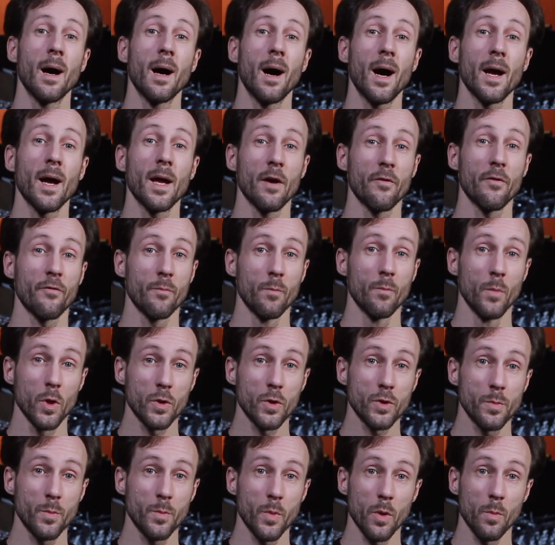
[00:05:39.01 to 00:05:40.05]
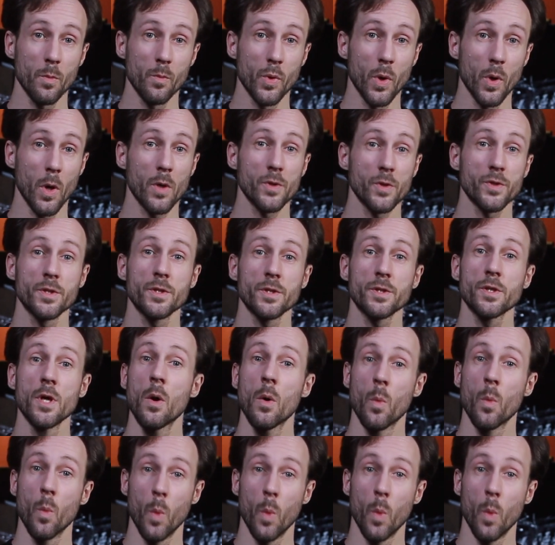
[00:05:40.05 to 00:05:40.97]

I have multiple browsers.